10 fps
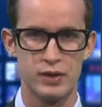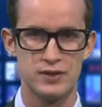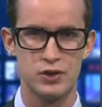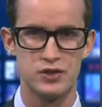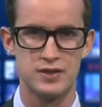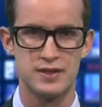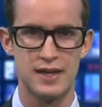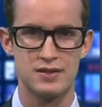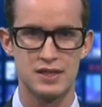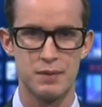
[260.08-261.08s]
Researchers
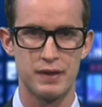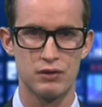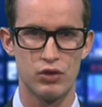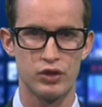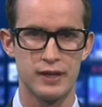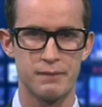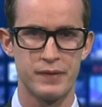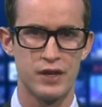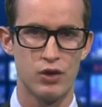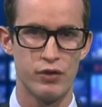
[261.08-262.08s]
say sleeping longer
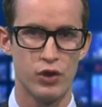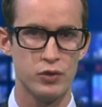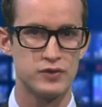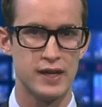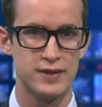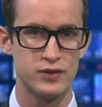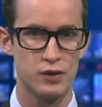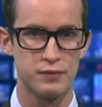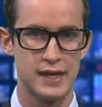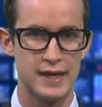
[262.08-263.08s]
on those days
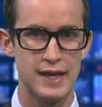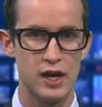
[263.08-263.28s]
off can